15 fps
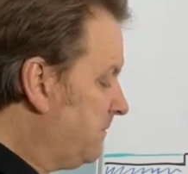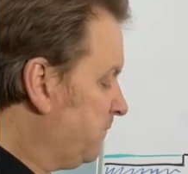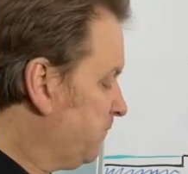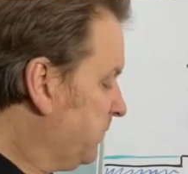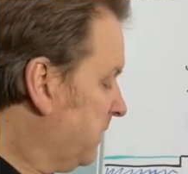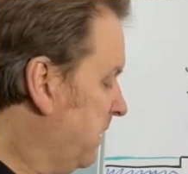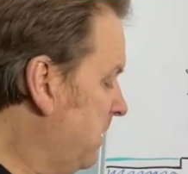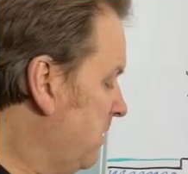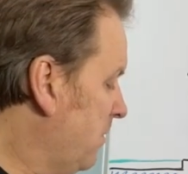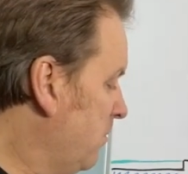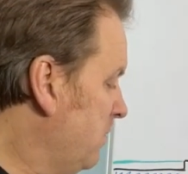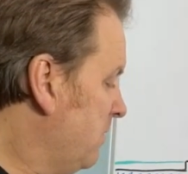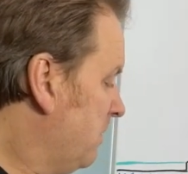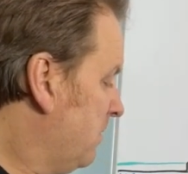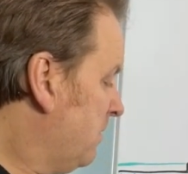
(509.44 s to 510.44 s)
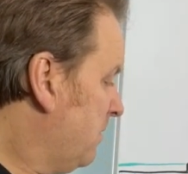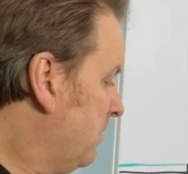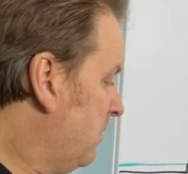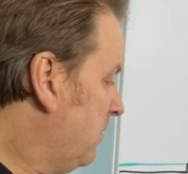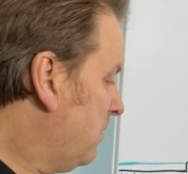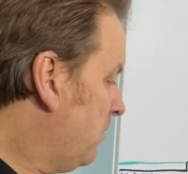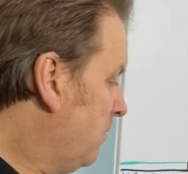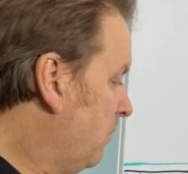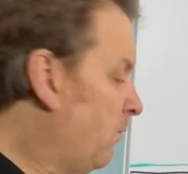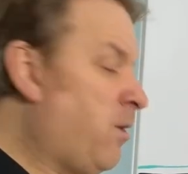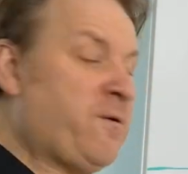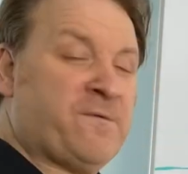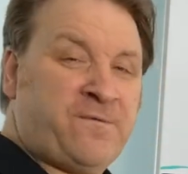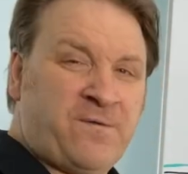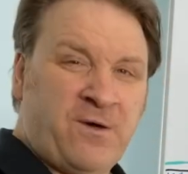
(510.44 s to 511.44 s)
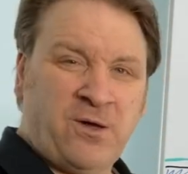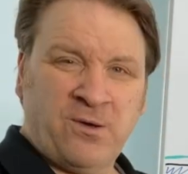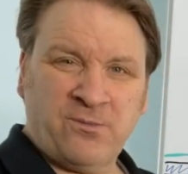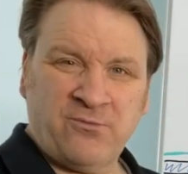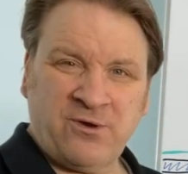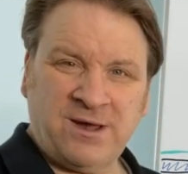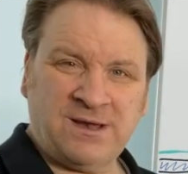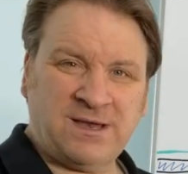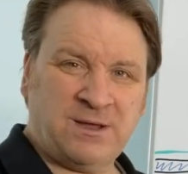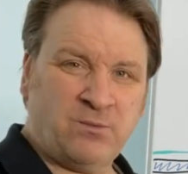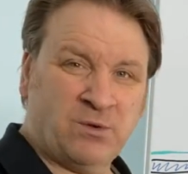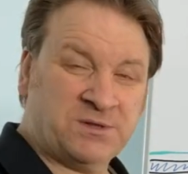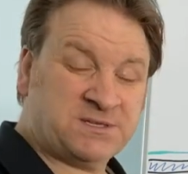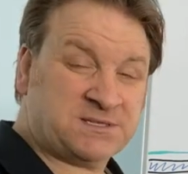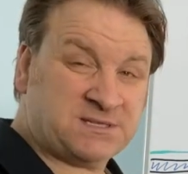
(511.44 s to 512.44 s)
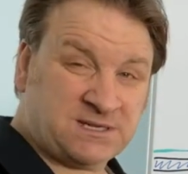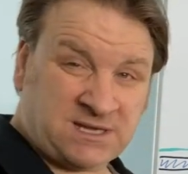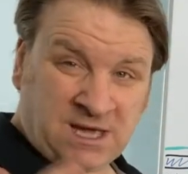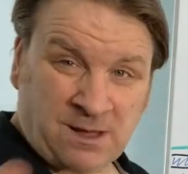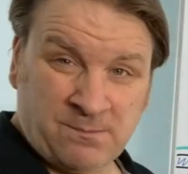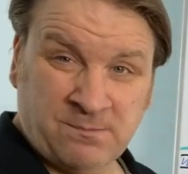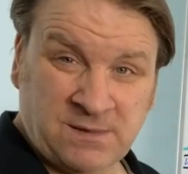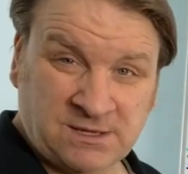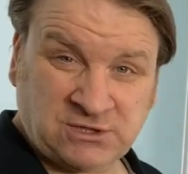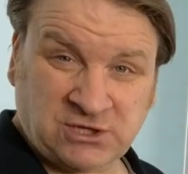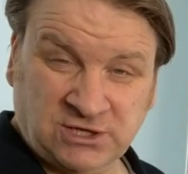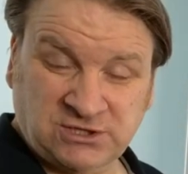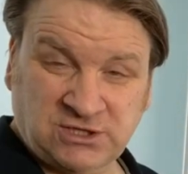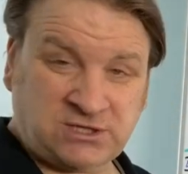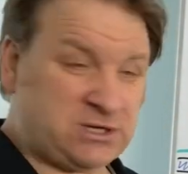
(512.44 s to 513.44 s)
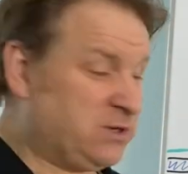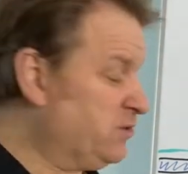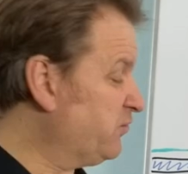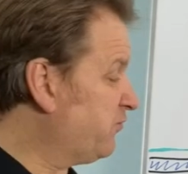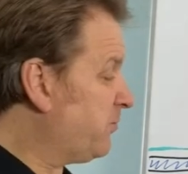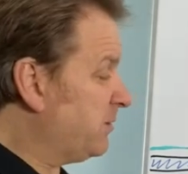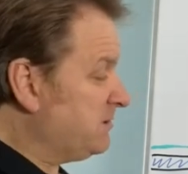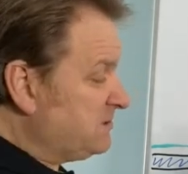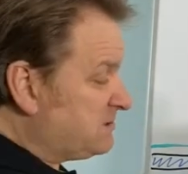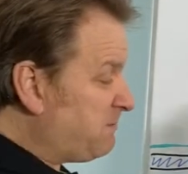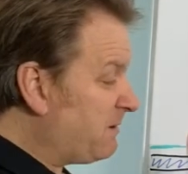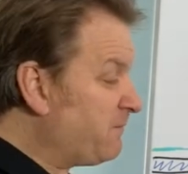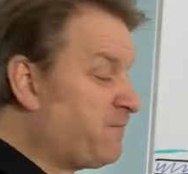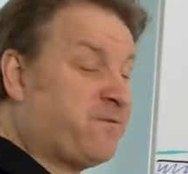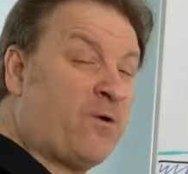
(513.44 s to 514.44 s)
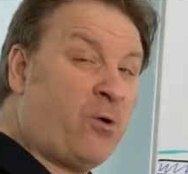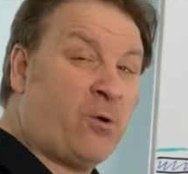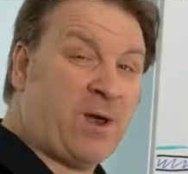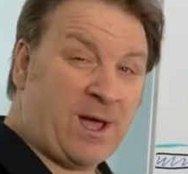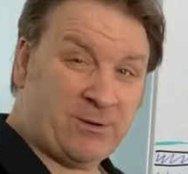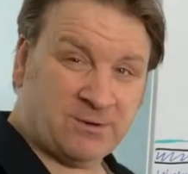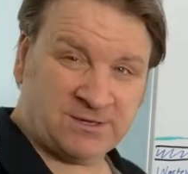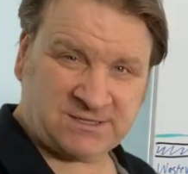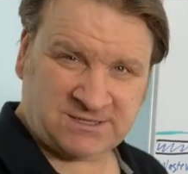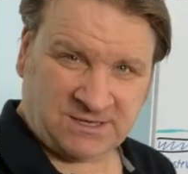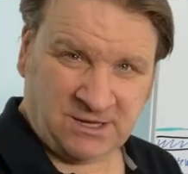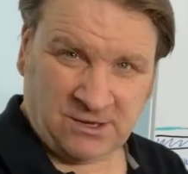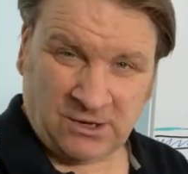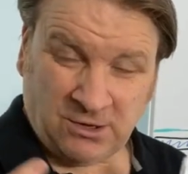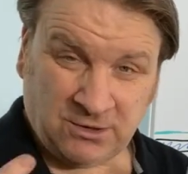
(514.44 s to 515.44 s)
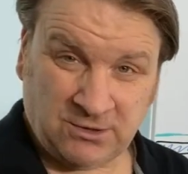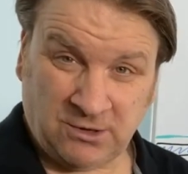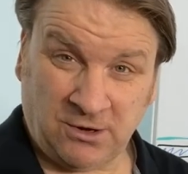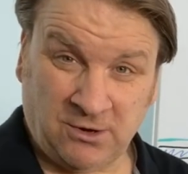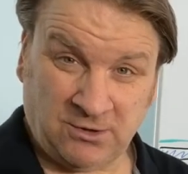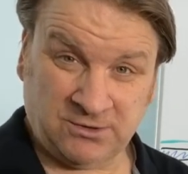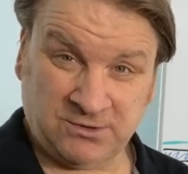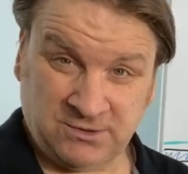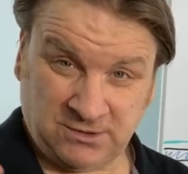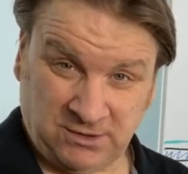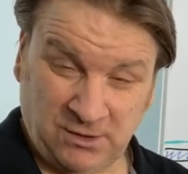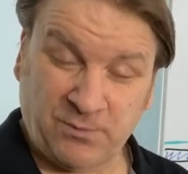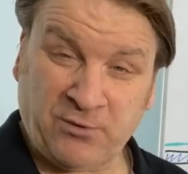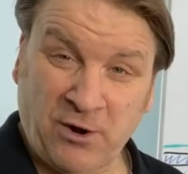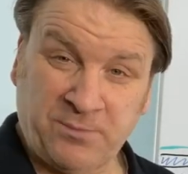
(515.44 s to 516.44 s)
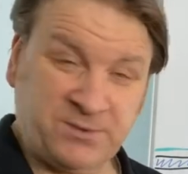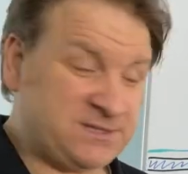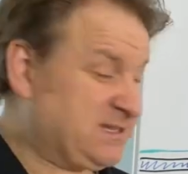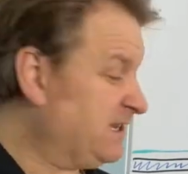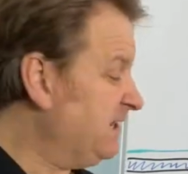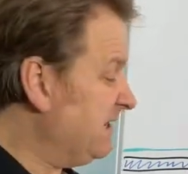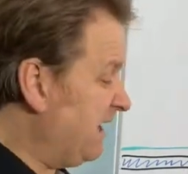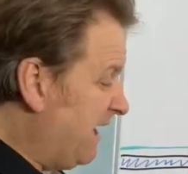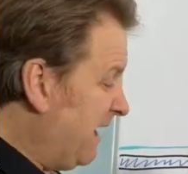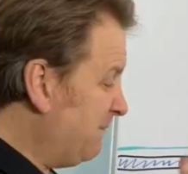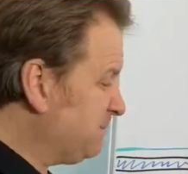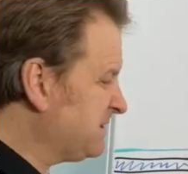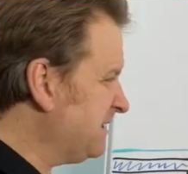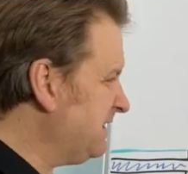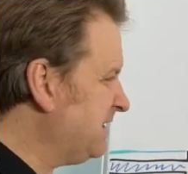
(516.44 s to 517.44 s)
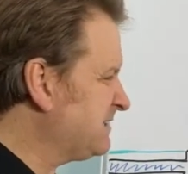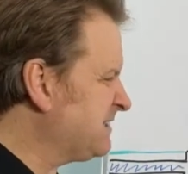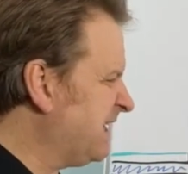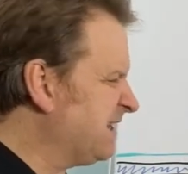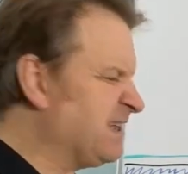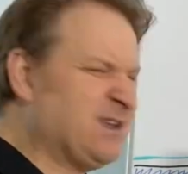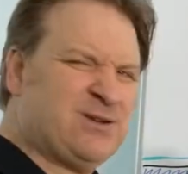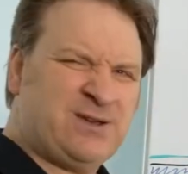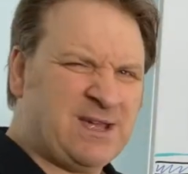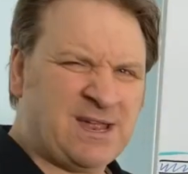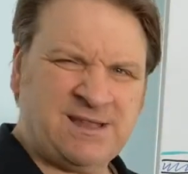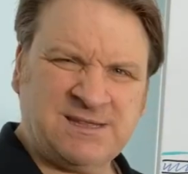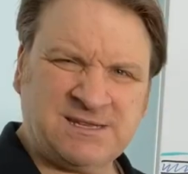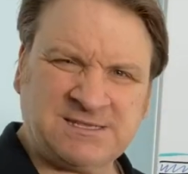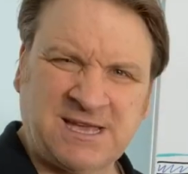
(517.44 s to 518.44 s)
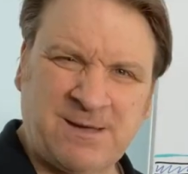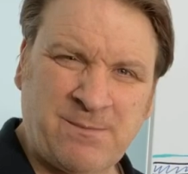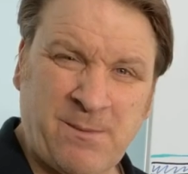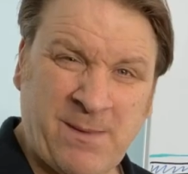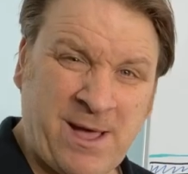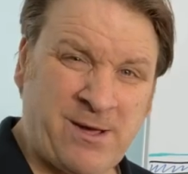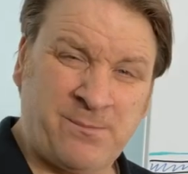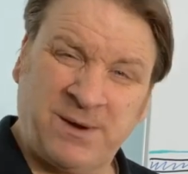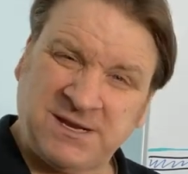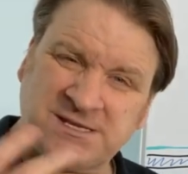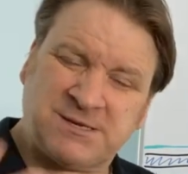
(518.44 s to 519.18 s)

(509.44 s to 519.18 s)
you know, what firm really wants to come and charge you 200 quid and spend four hours on your property emptying your tank and only getting the same amount of money?